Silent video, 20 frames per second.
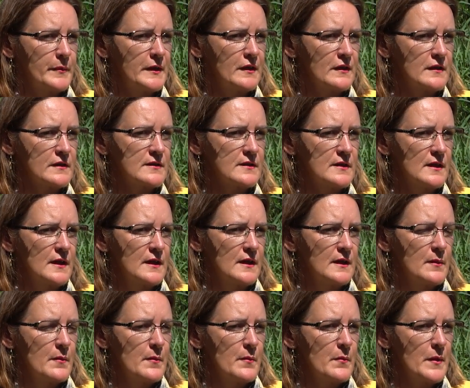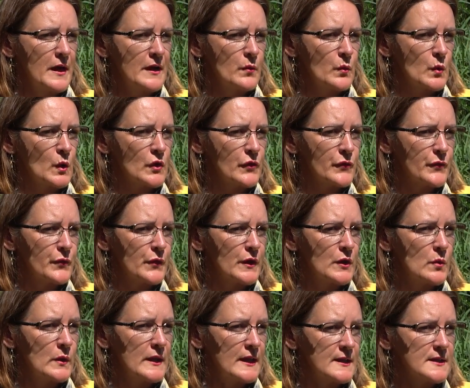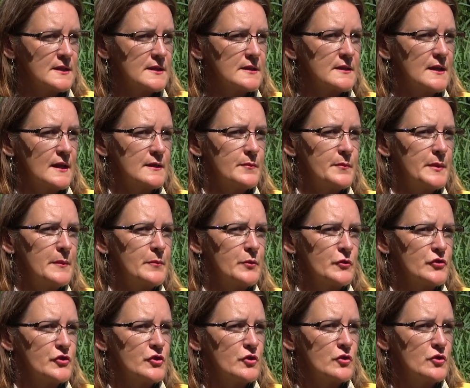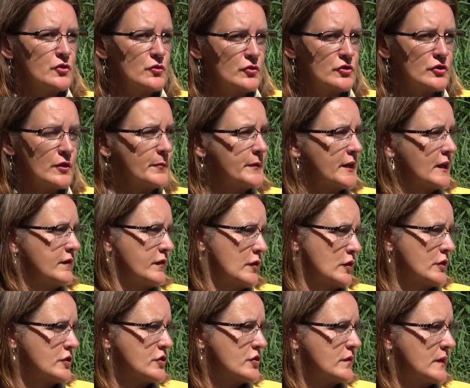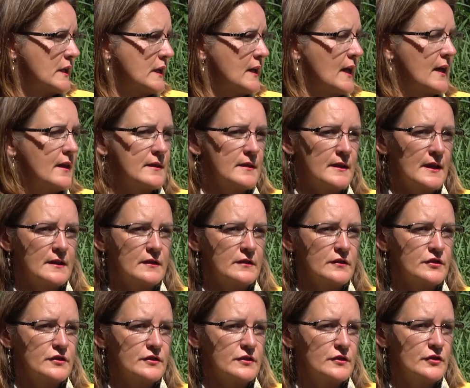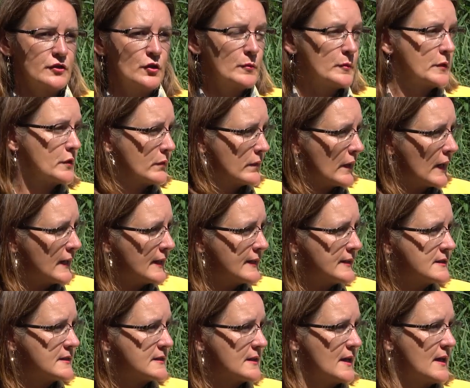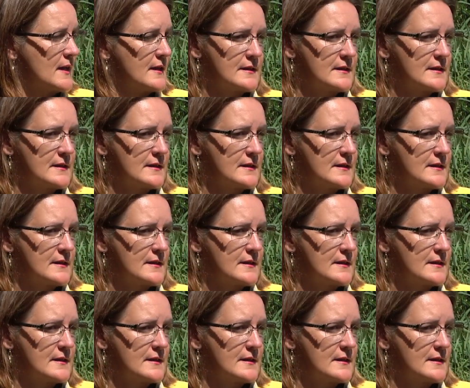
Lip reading: Because my worldview is that people should do something voluntary, and there's human rights,